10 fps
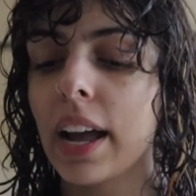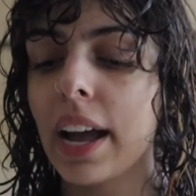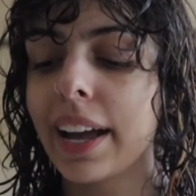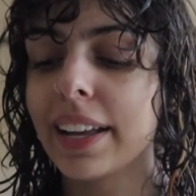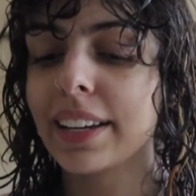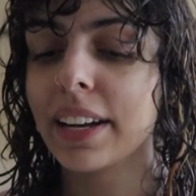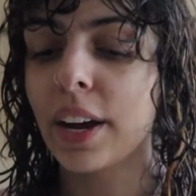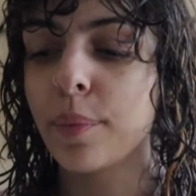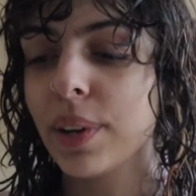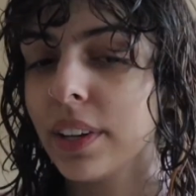and
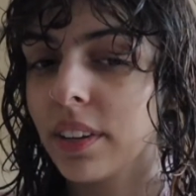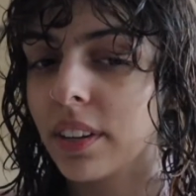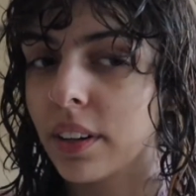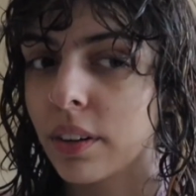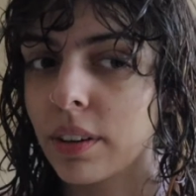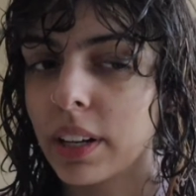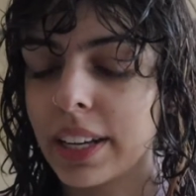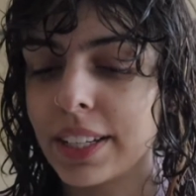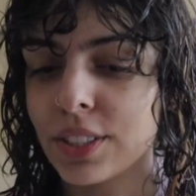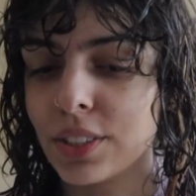I'm in a
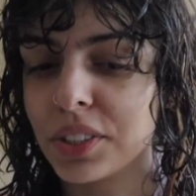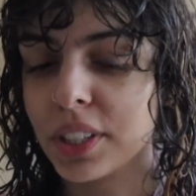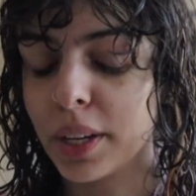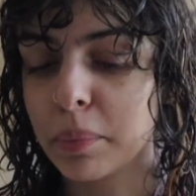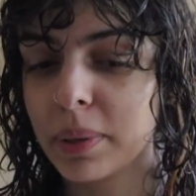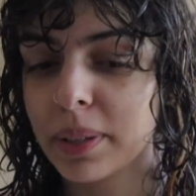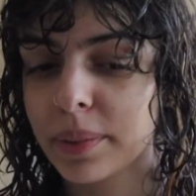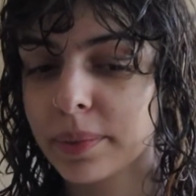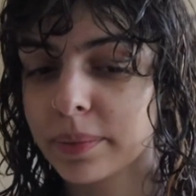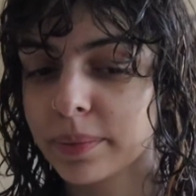relationship
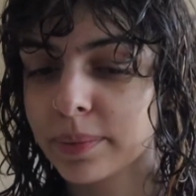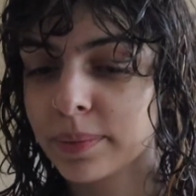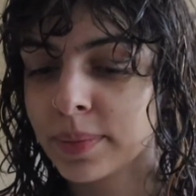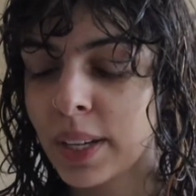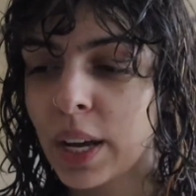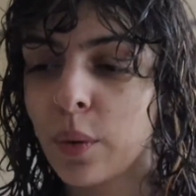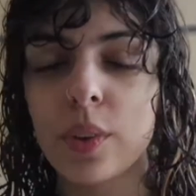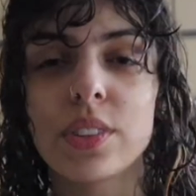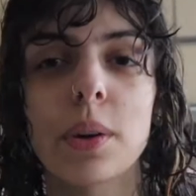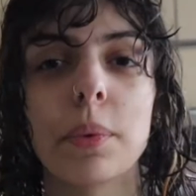
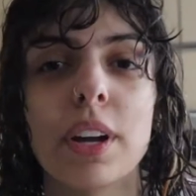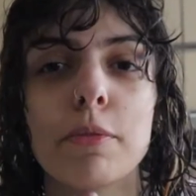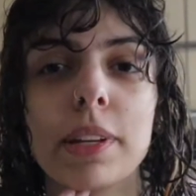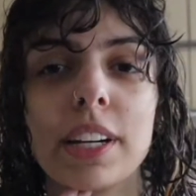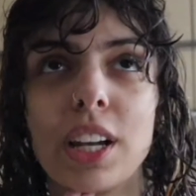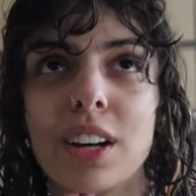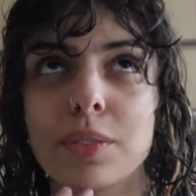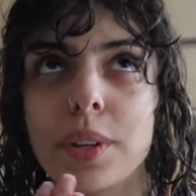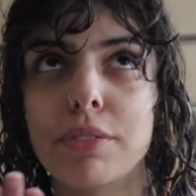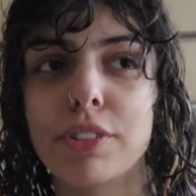with someone I've been in love
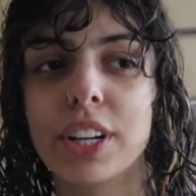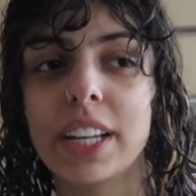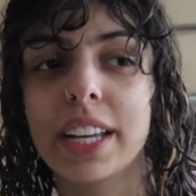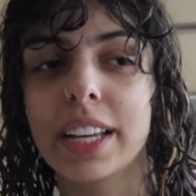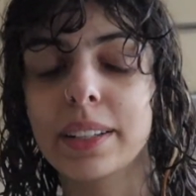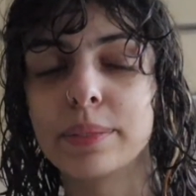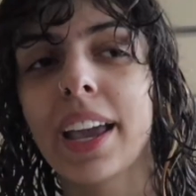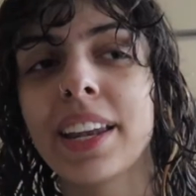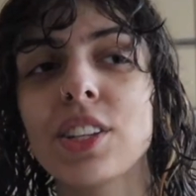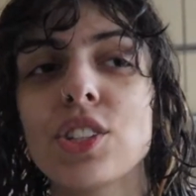with for a year.
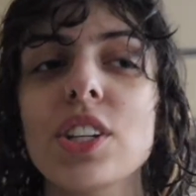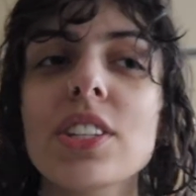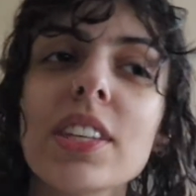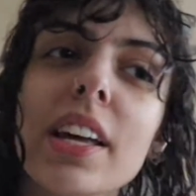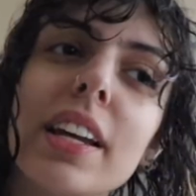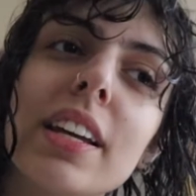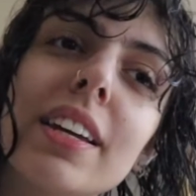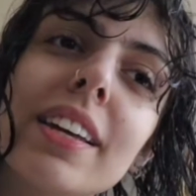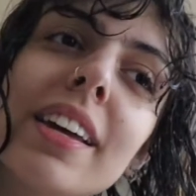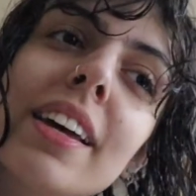And it's just like,
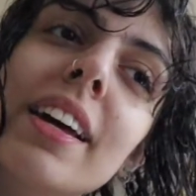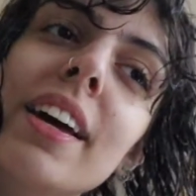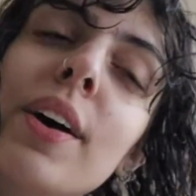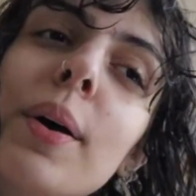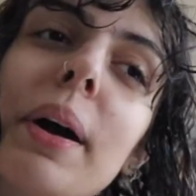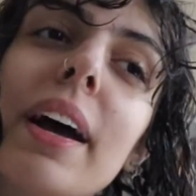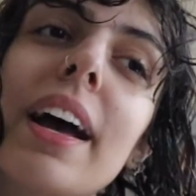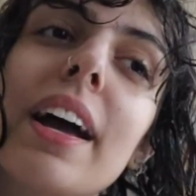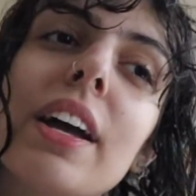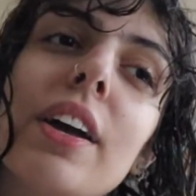
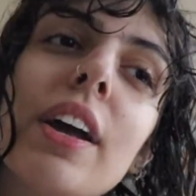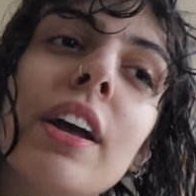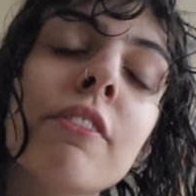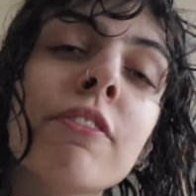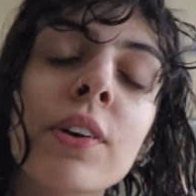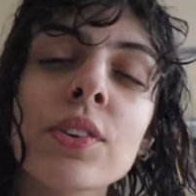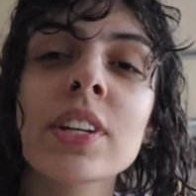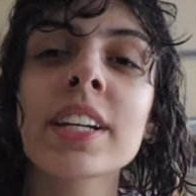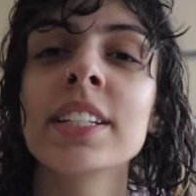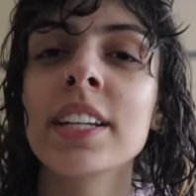it feels
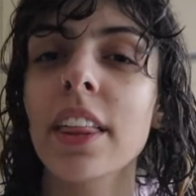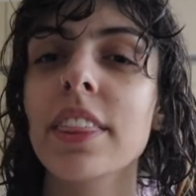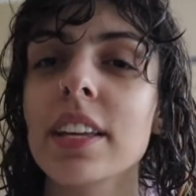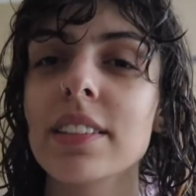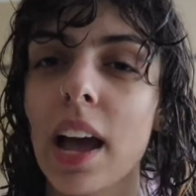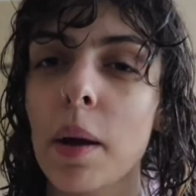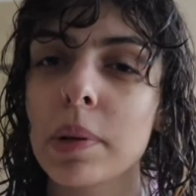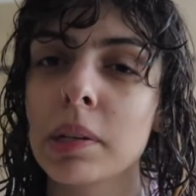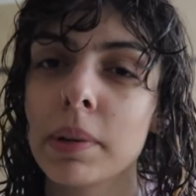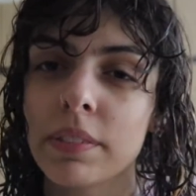like nothing's
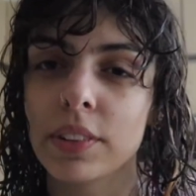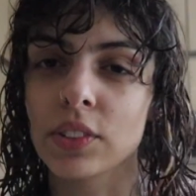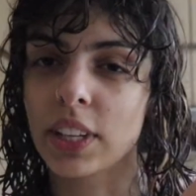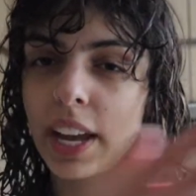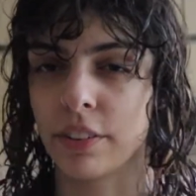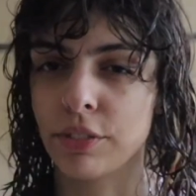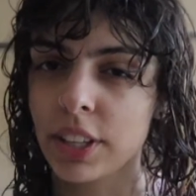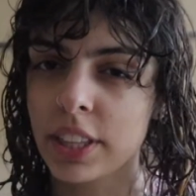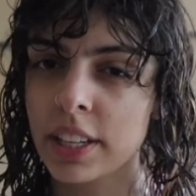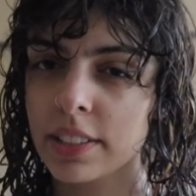happened, but it feels like
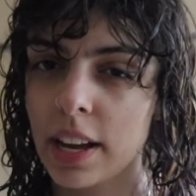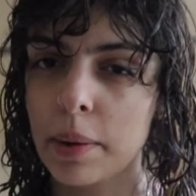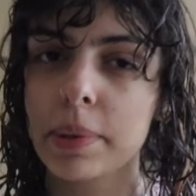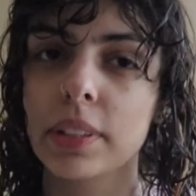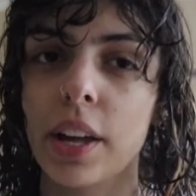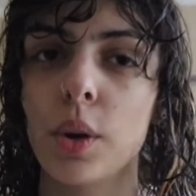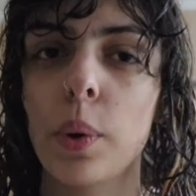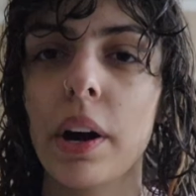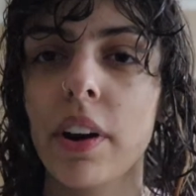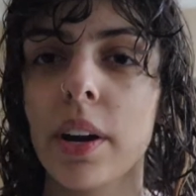everything has happened. Like
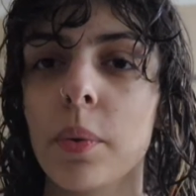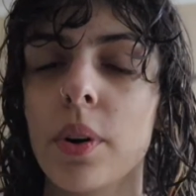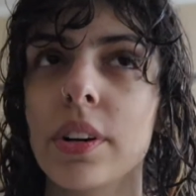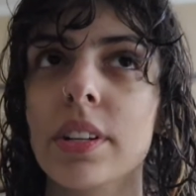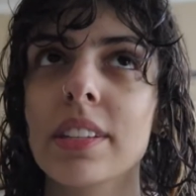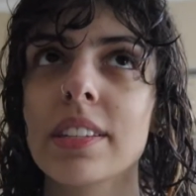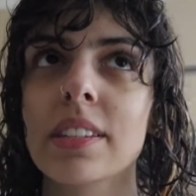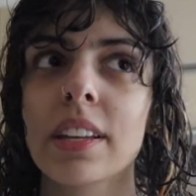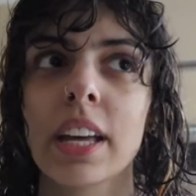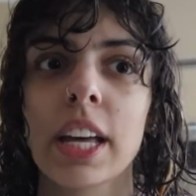where I was